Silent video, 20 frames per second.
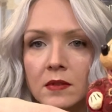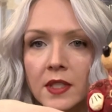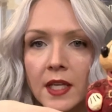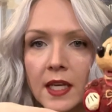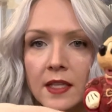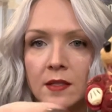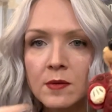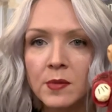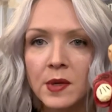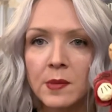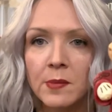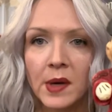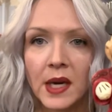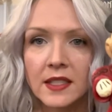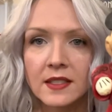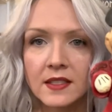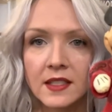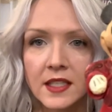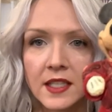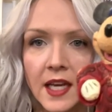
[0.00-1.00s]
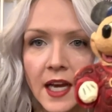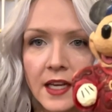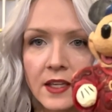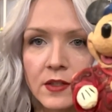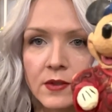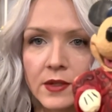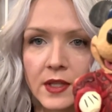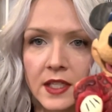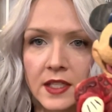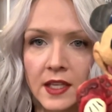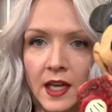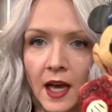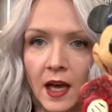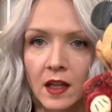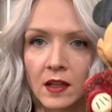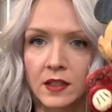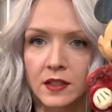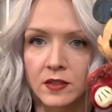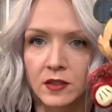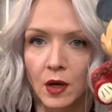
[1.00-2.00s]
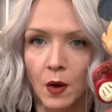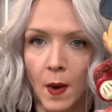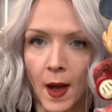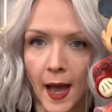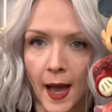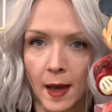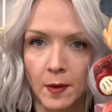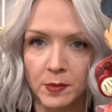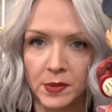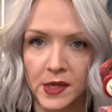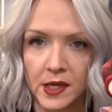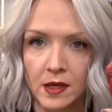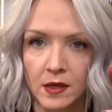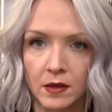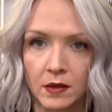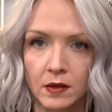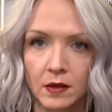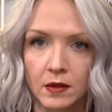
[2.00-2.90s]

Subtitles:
He hasn't been busted yet, you can tell. He's so happy.